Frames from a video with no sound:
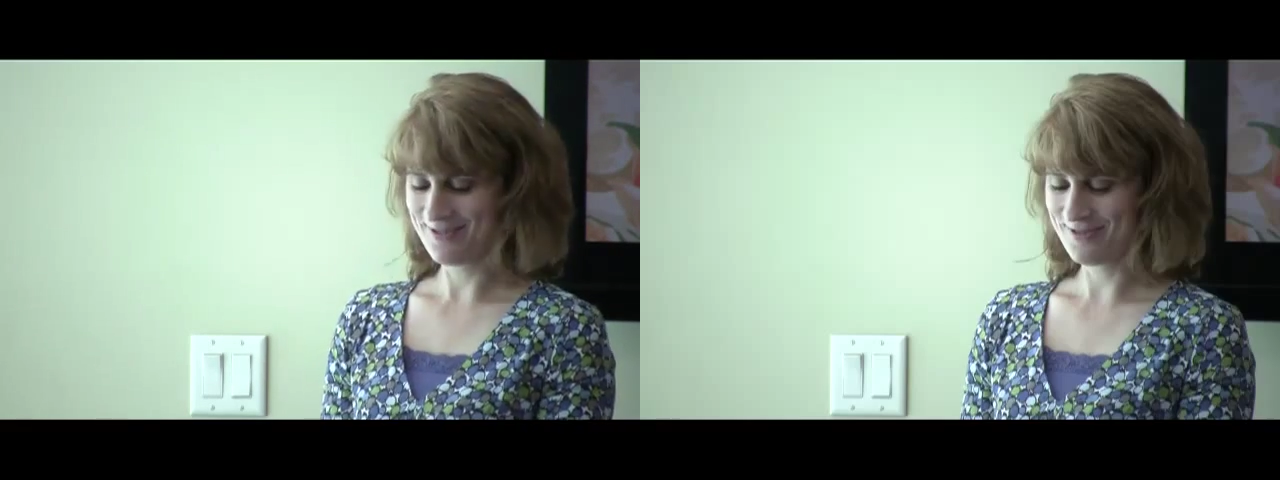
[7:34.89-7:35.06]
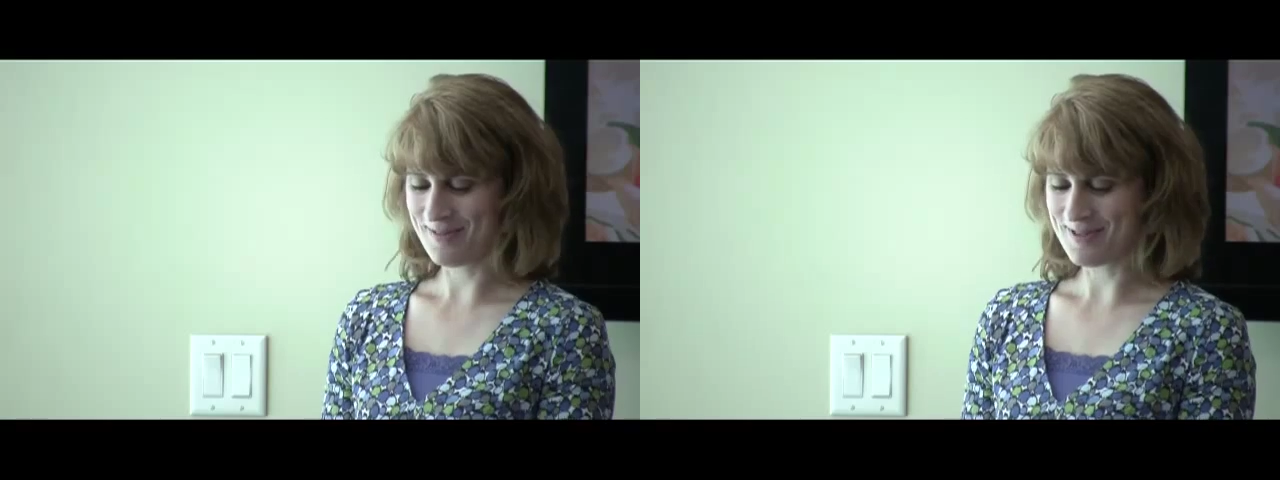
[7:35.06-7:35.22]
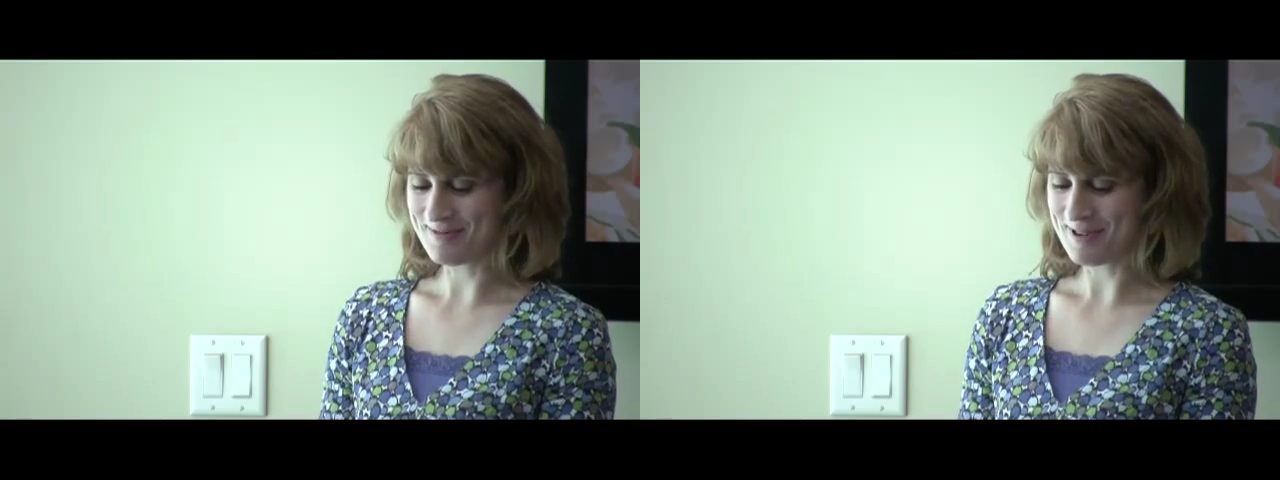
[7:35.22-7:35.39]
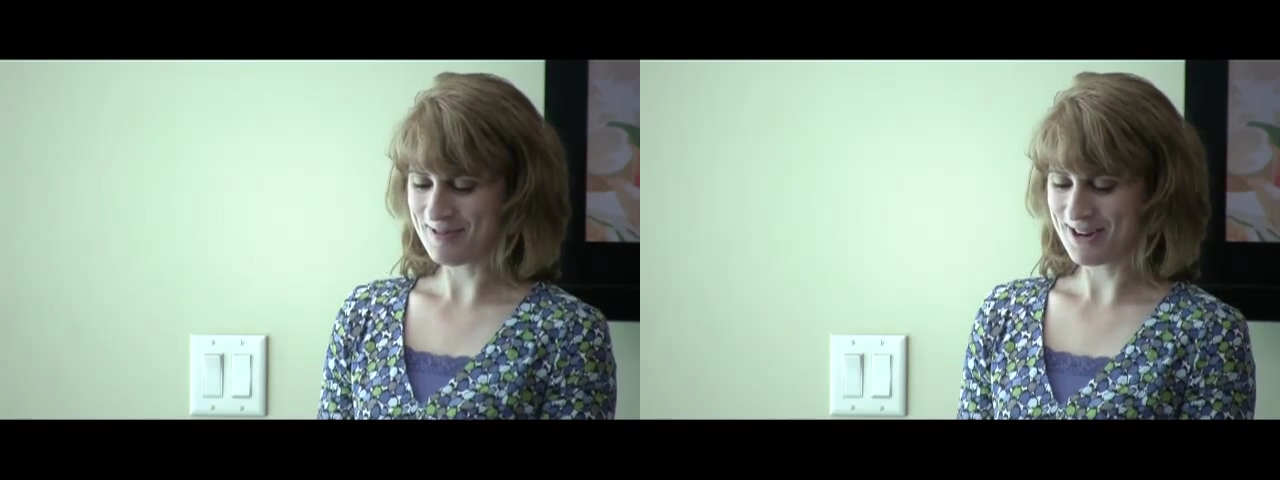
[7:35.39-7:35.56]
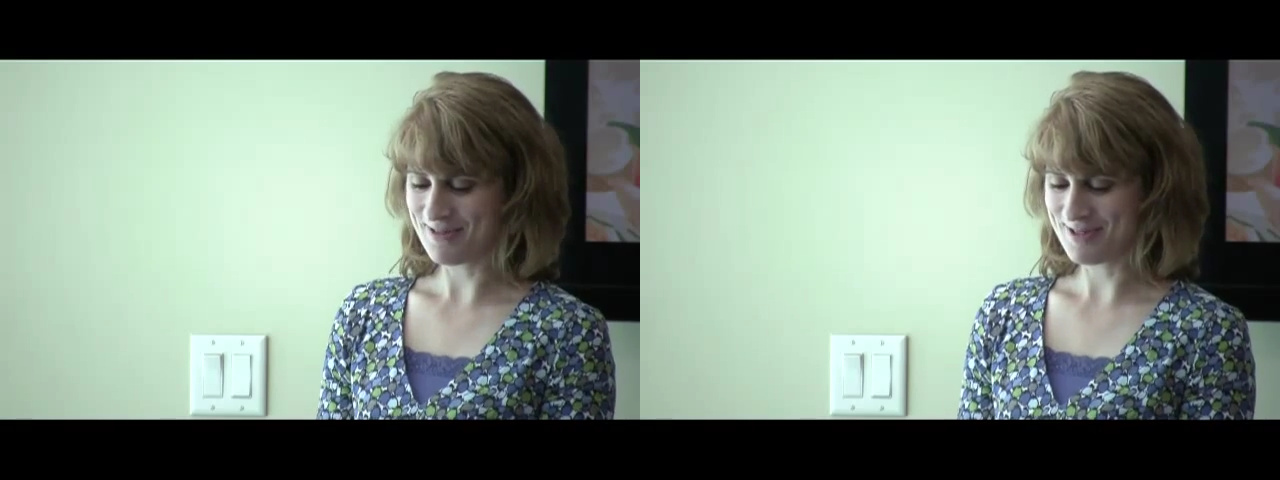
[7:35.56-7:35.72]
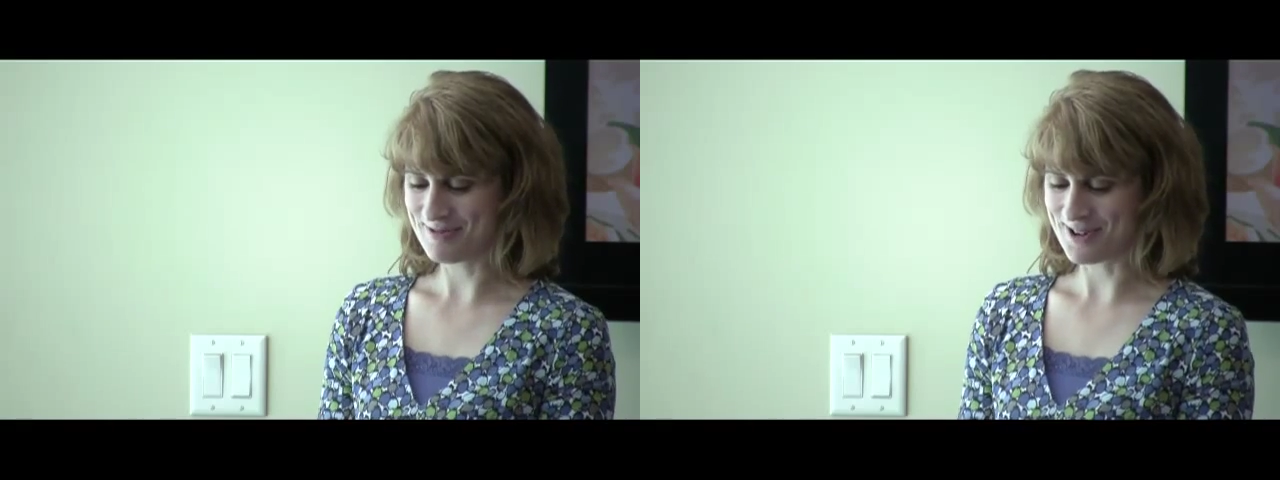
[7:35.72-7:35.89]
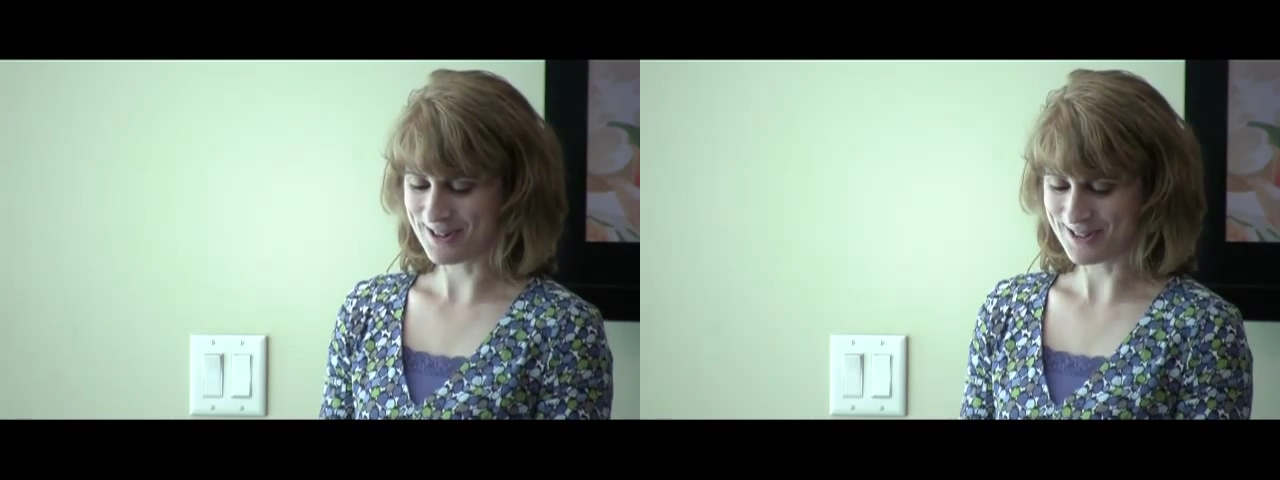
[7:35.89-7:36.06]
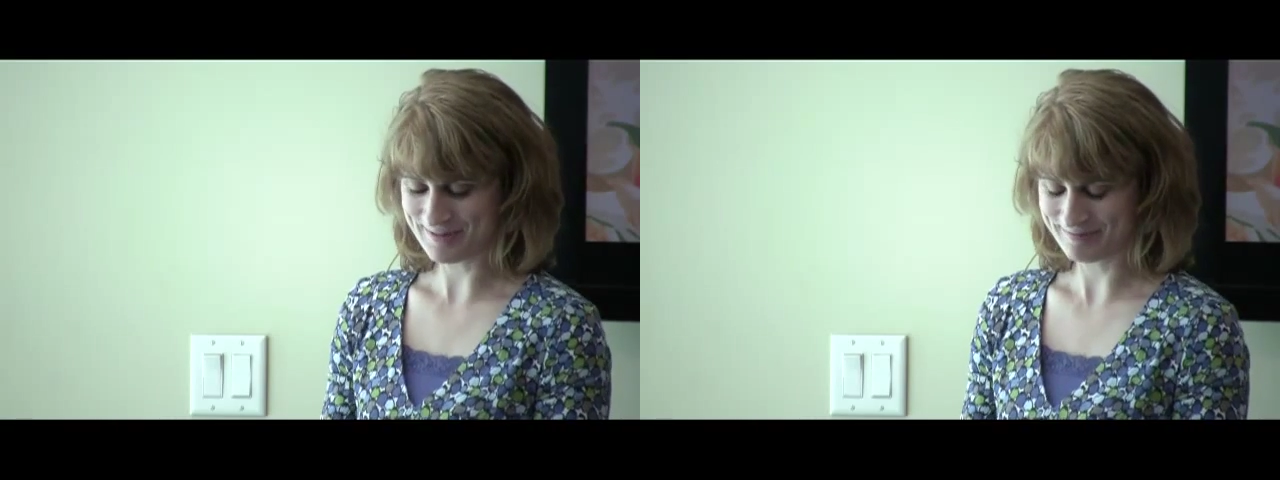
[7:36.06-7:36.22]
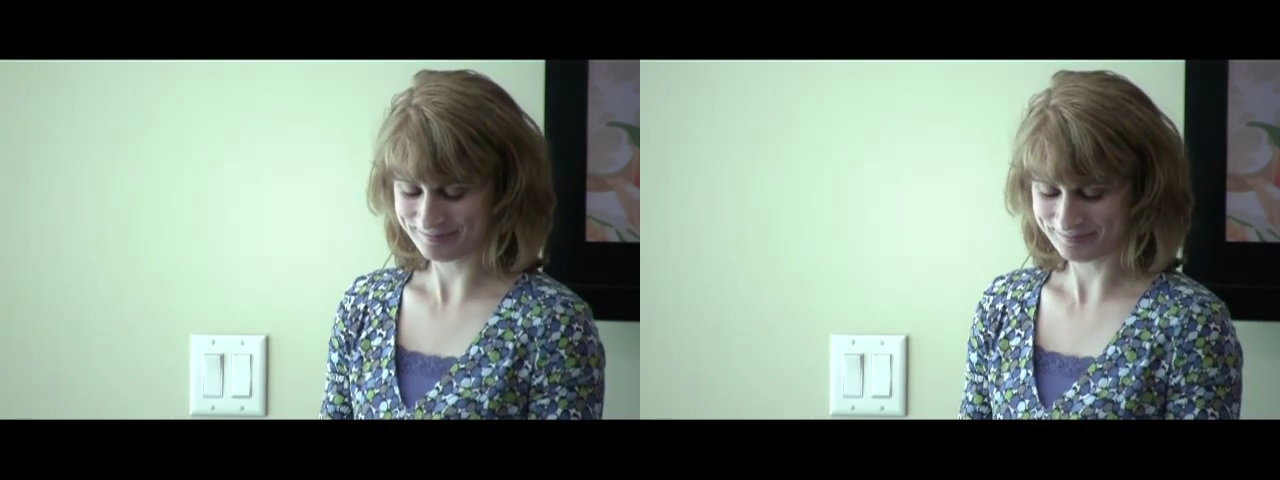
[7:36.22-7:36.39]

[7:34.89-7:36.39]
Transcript: from the women of the world."